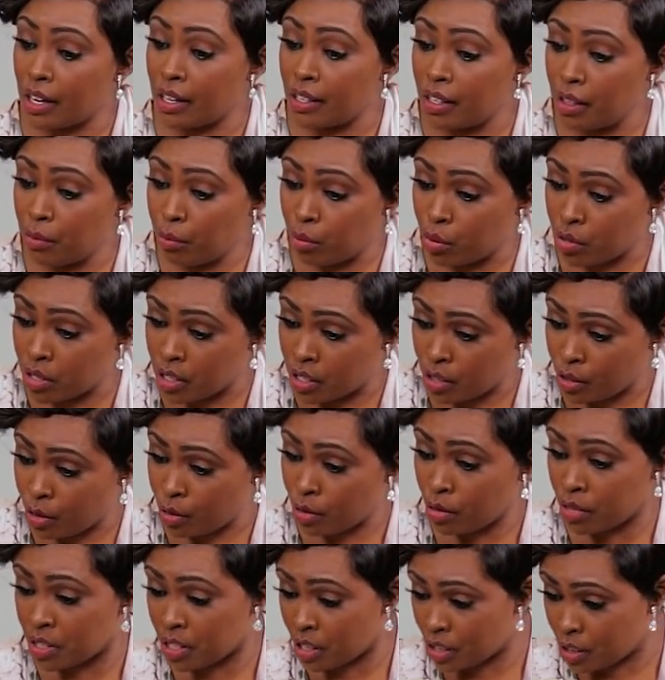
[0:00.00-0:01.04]
I didn't put in
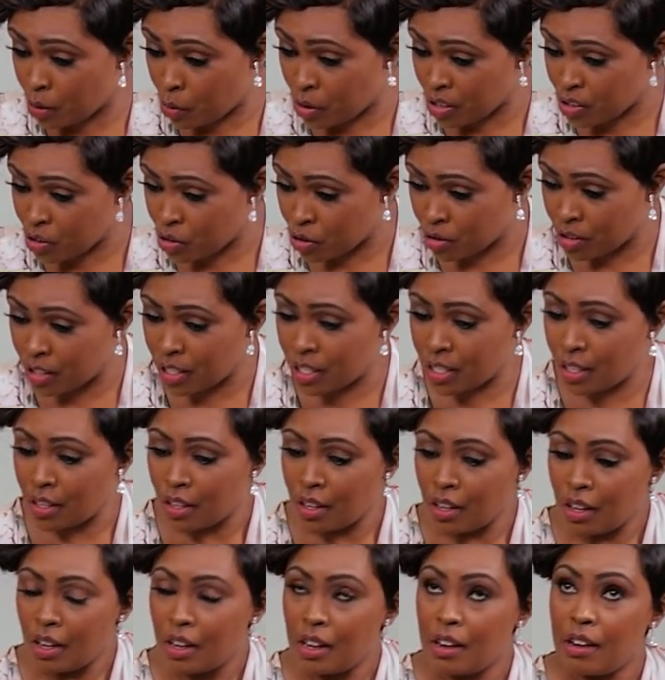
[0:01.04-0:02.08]
your set questions.
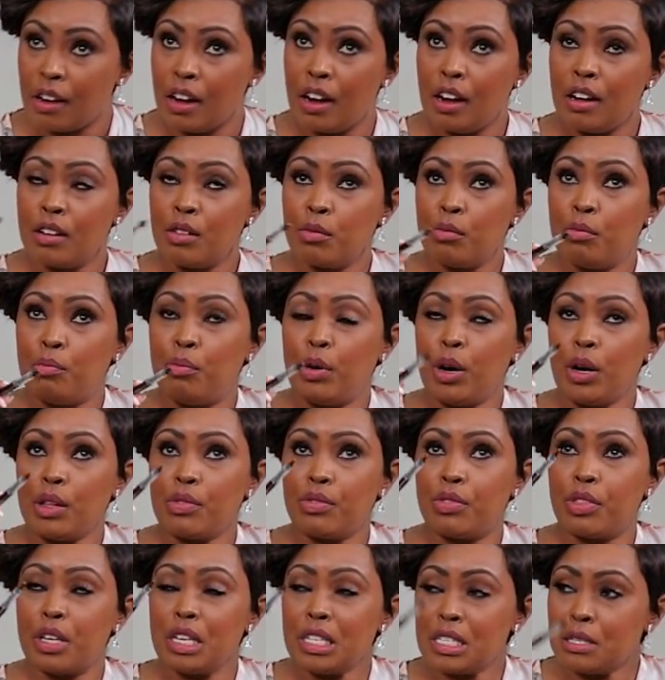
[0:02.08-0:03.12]

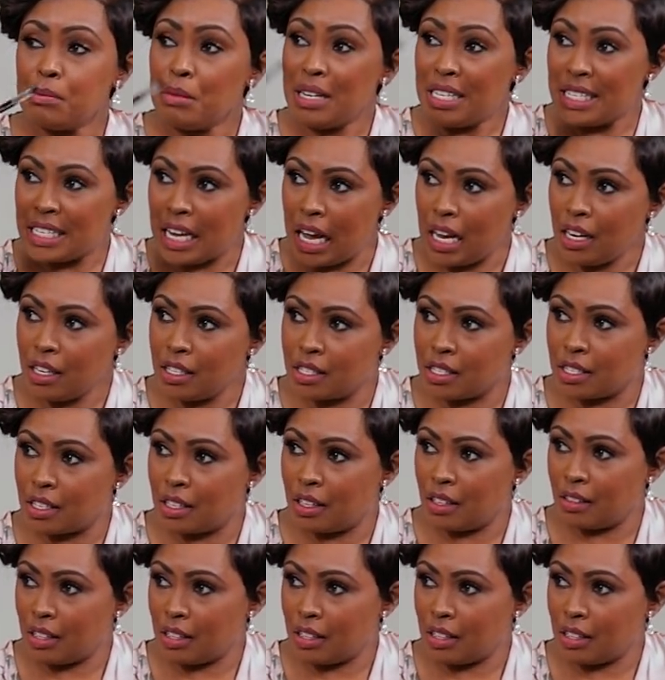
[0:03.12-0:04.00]
But this mentality,